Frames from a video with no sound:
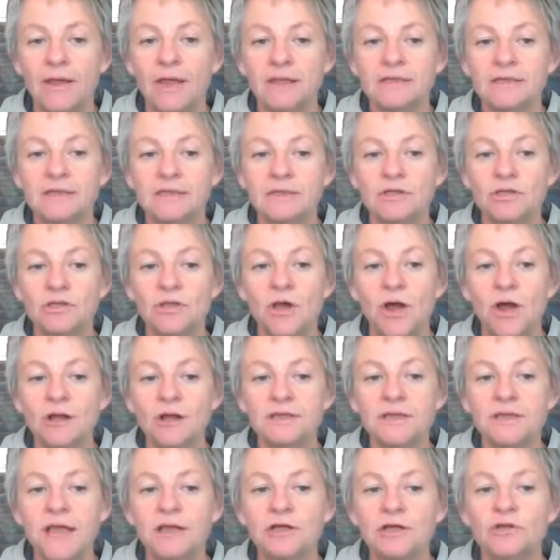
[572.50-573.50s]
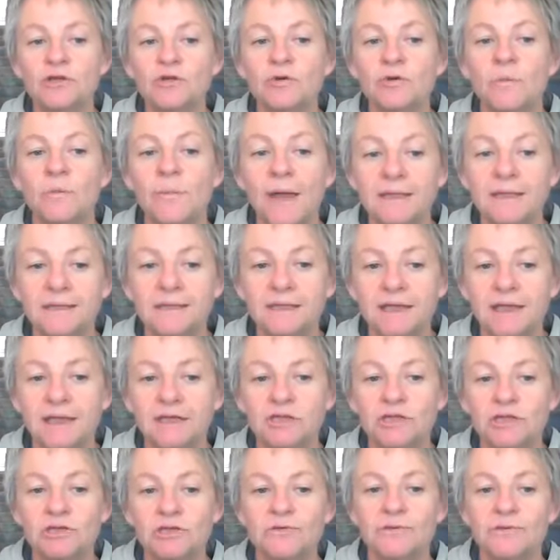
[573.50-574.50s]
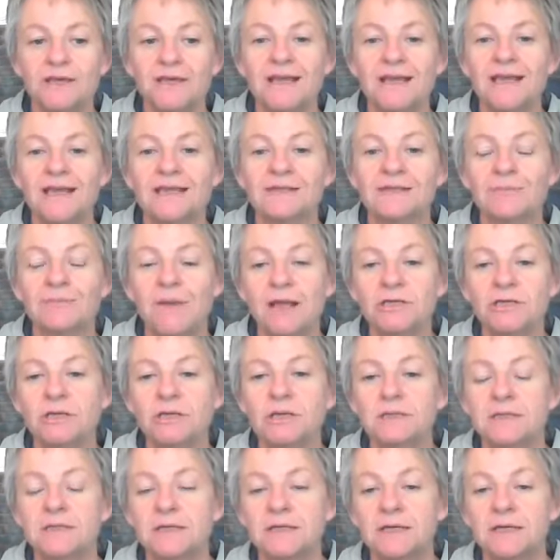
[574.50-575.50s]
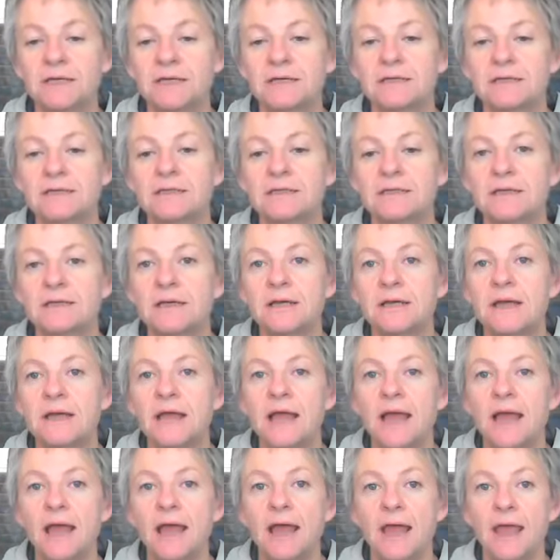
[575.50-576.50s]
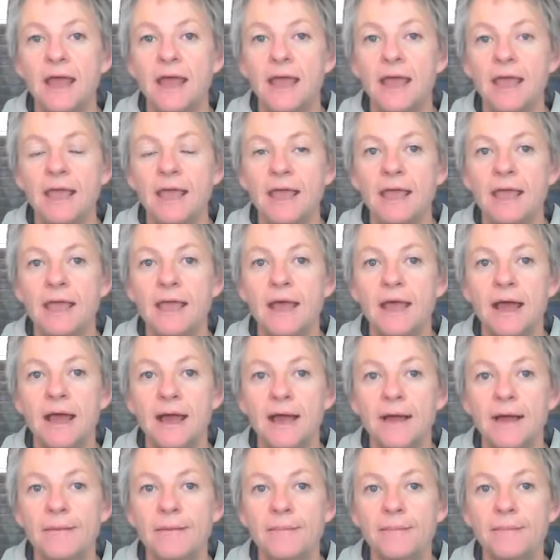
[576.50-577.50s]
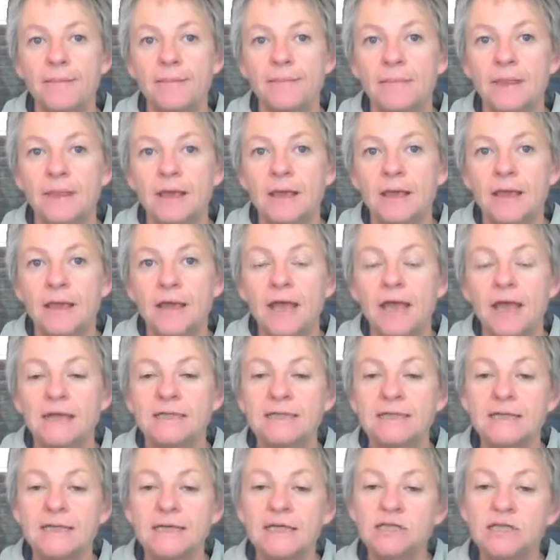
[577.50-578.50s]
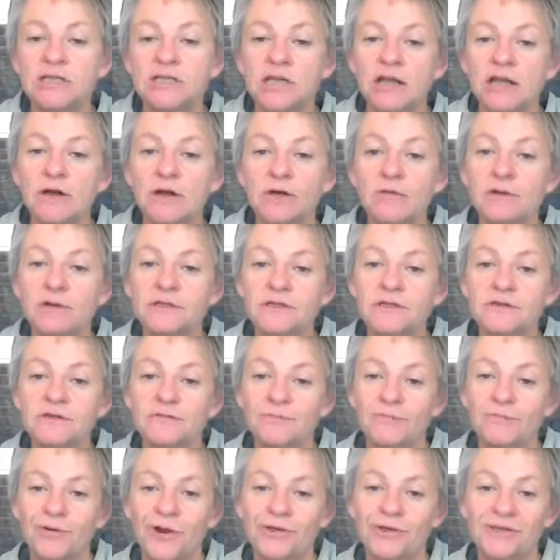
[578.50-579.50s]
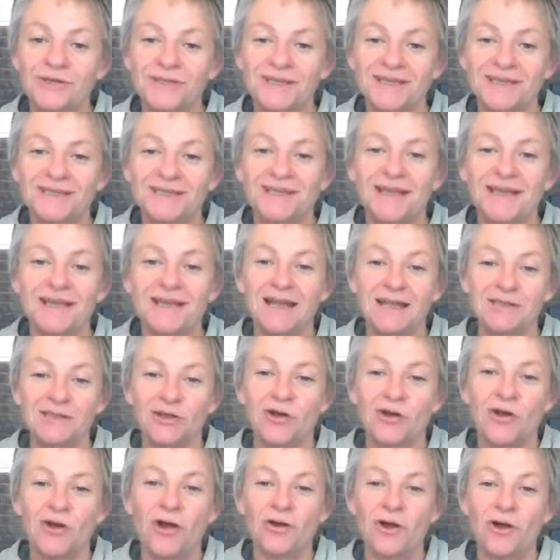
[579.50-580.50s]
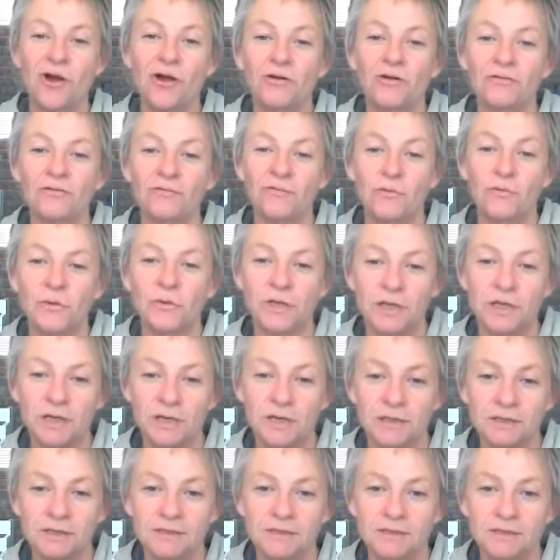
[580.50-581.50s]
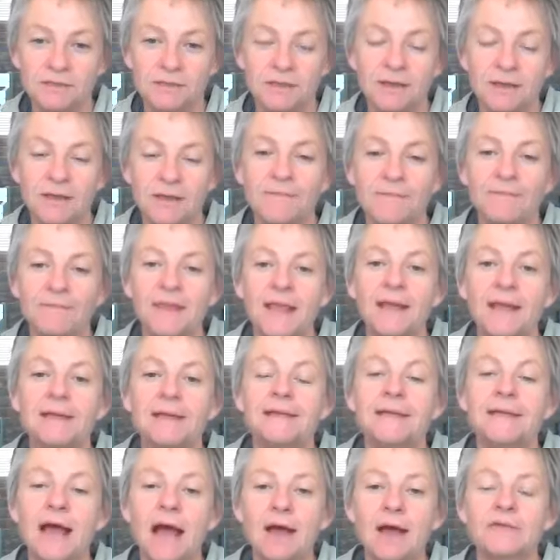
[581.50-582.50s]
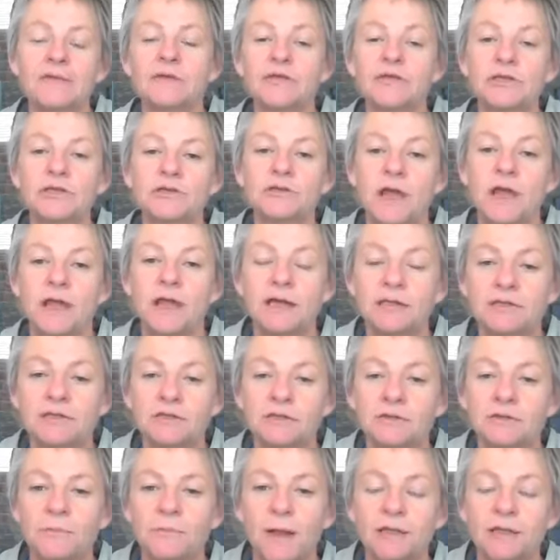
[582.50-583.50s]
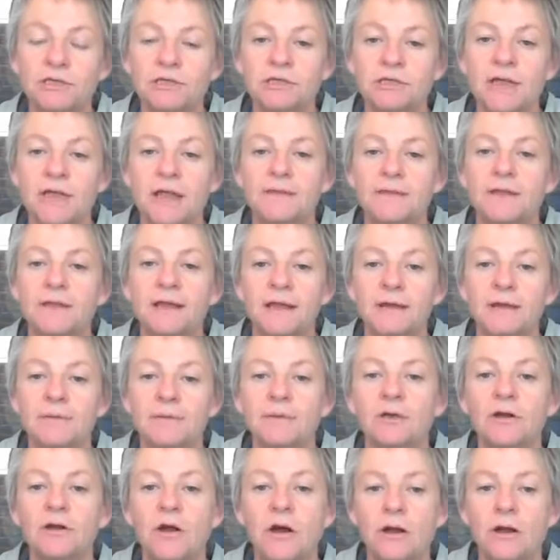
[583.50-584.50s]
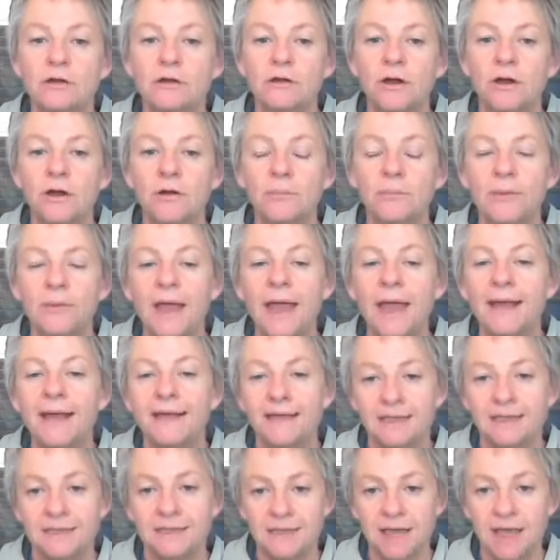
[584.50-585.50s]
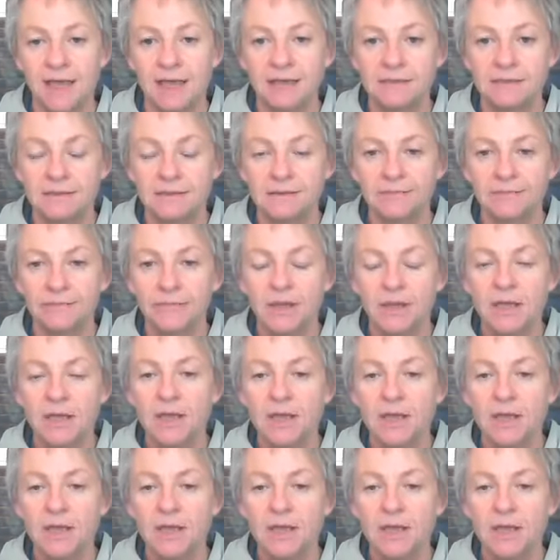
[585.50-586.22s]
it's not a traumatic injury as much as it is a degenerative process that has gone on for years, and now the strain is too much and the ligament can't cope and it tears.